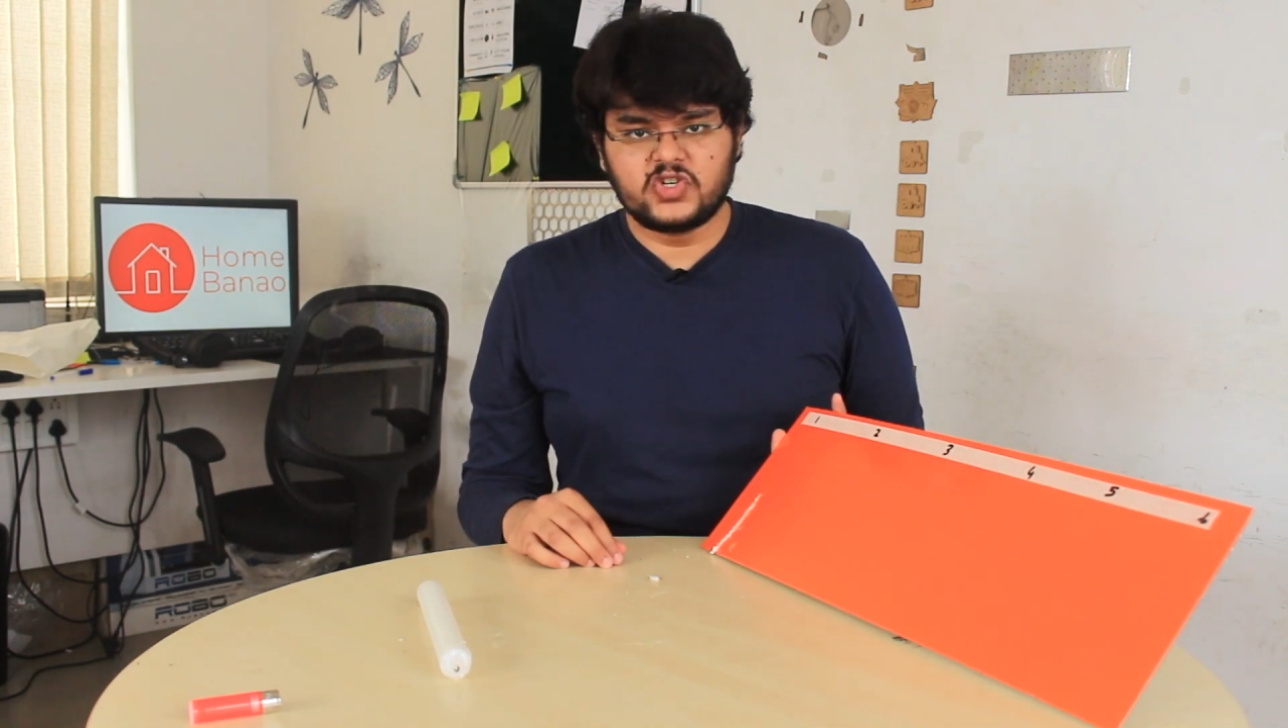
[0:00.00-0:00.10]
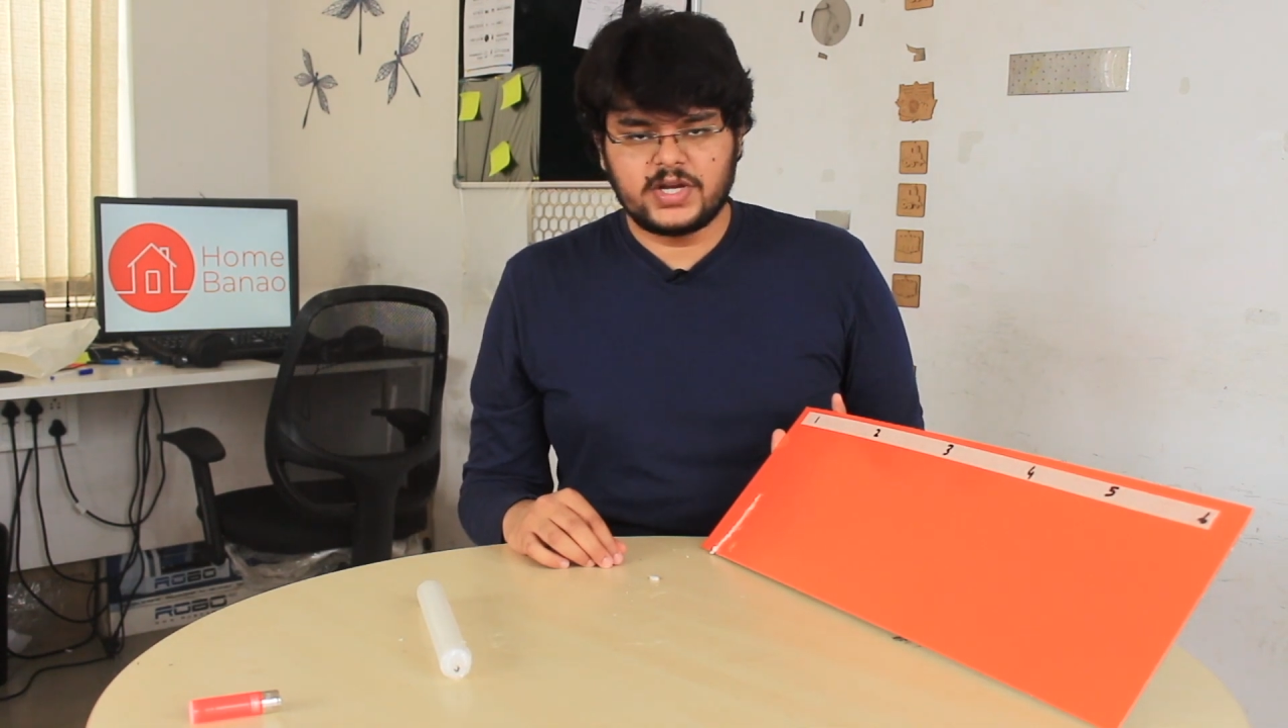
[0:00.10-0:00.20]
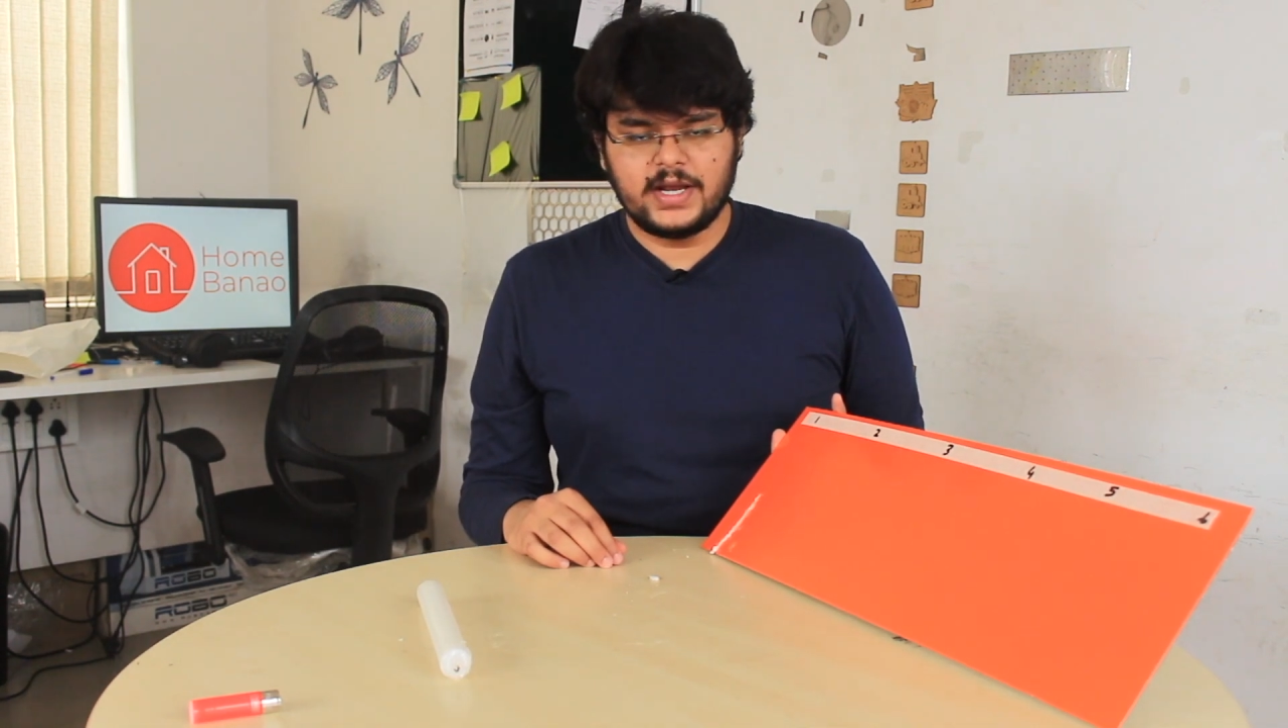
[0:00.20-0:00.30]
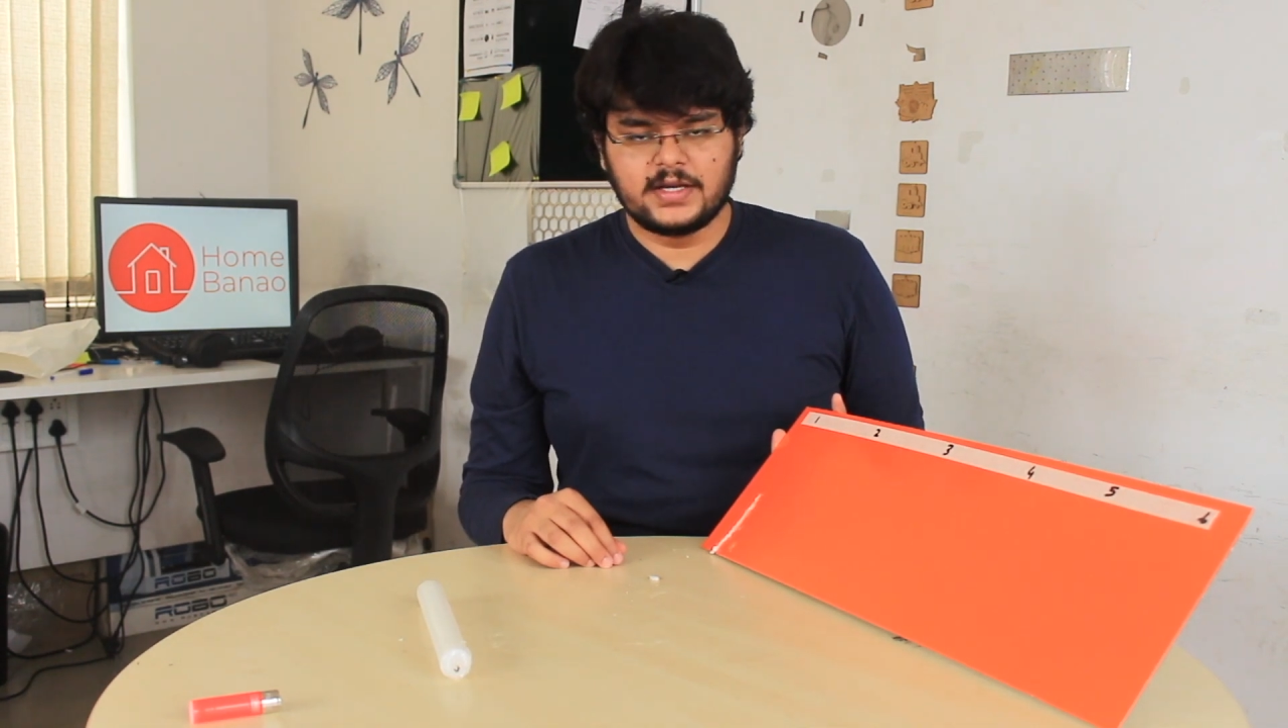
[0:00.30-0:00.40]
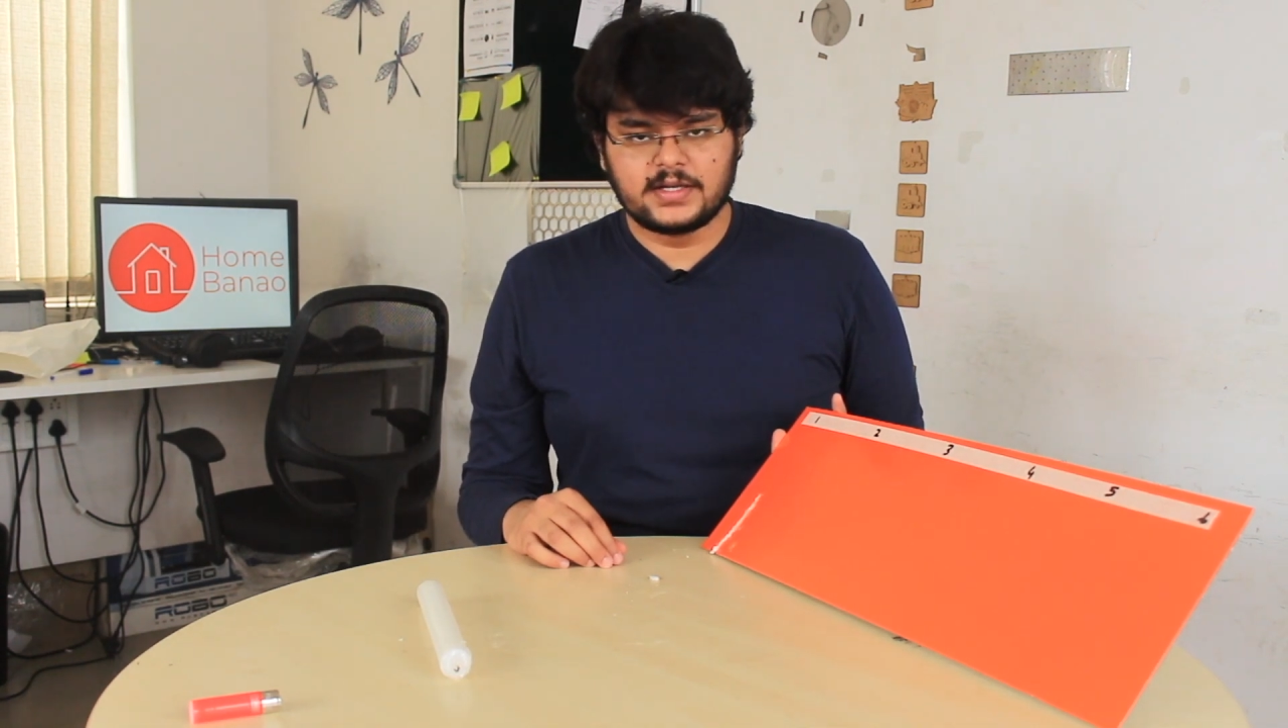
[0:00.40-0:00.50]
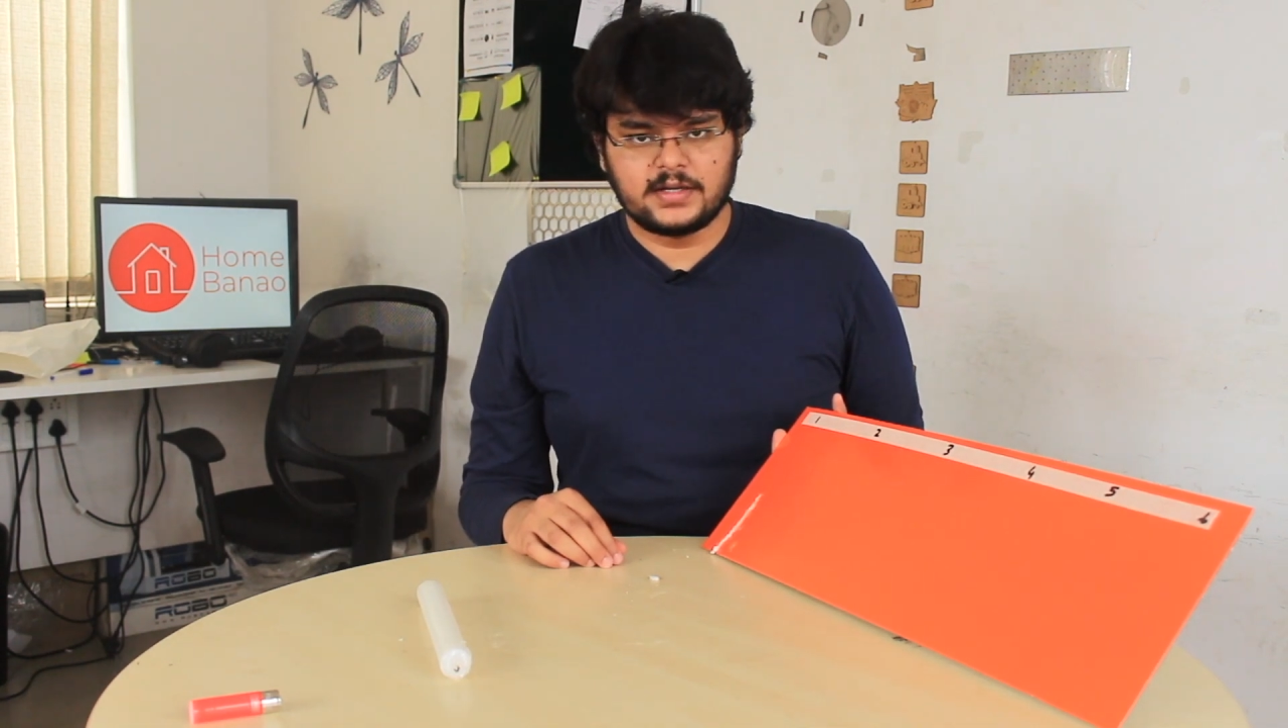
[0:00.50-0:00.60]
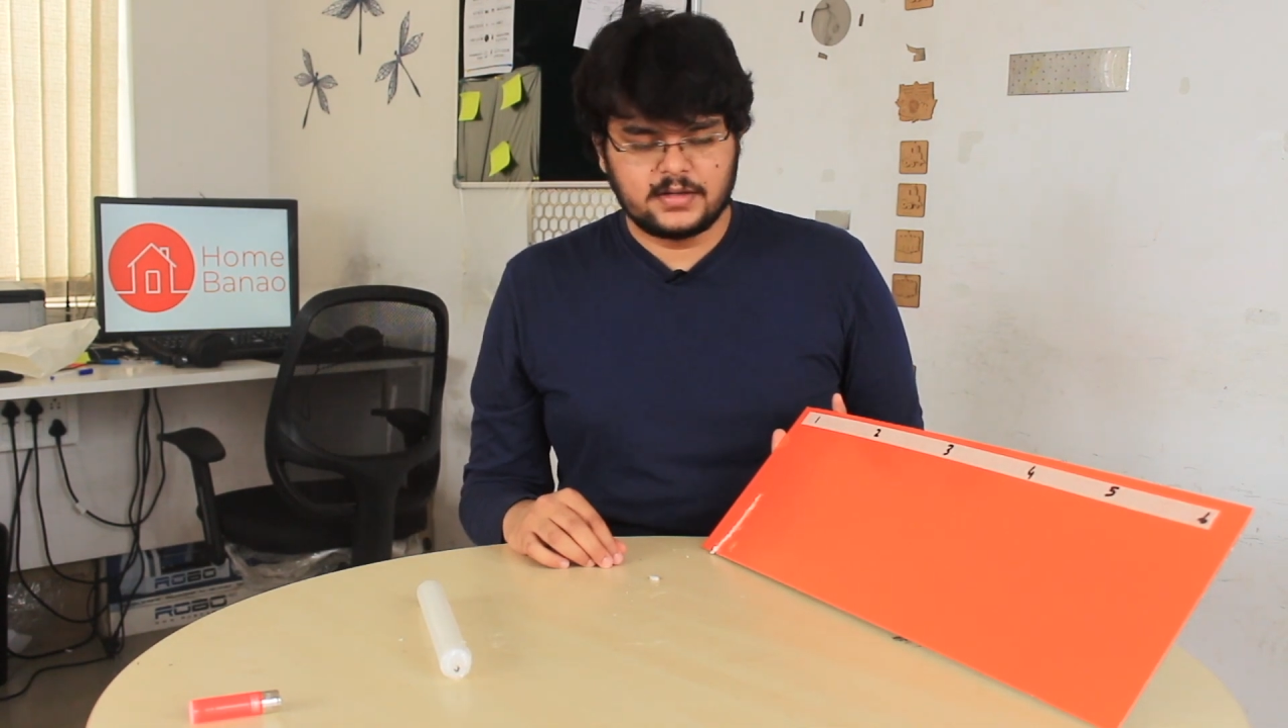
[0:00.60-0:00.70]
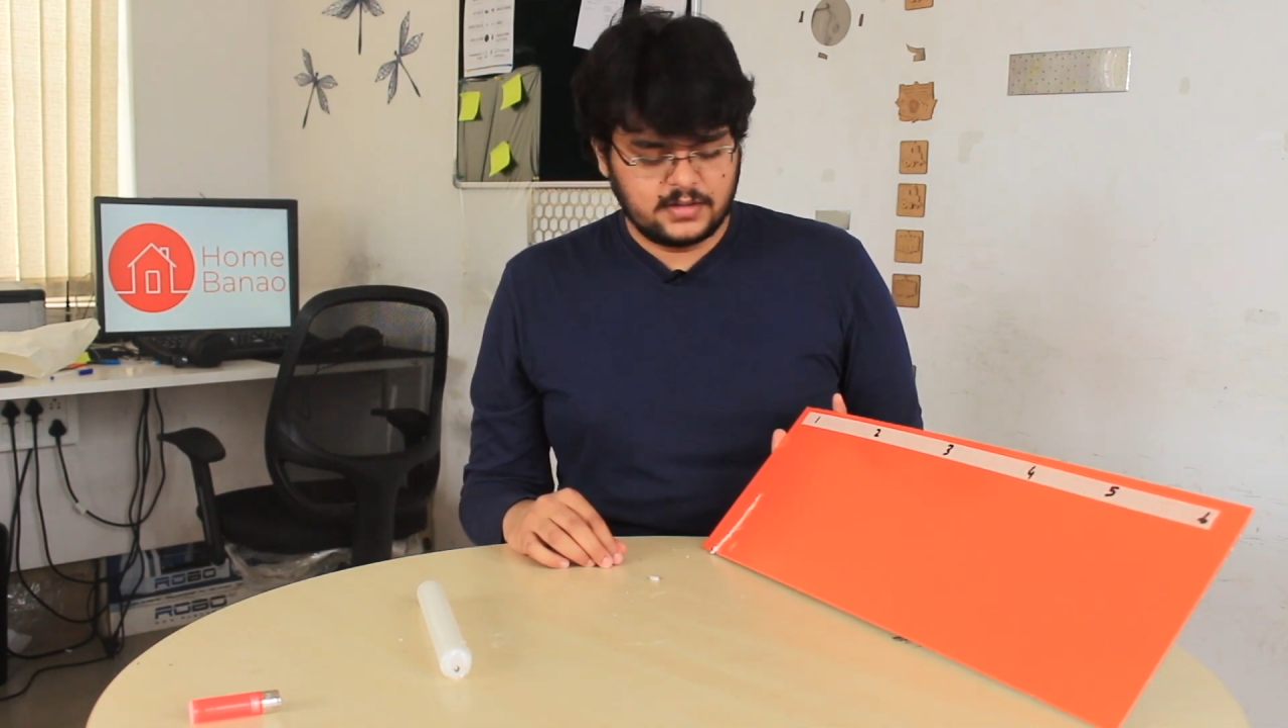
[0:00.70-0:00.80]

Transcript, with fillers: sheet.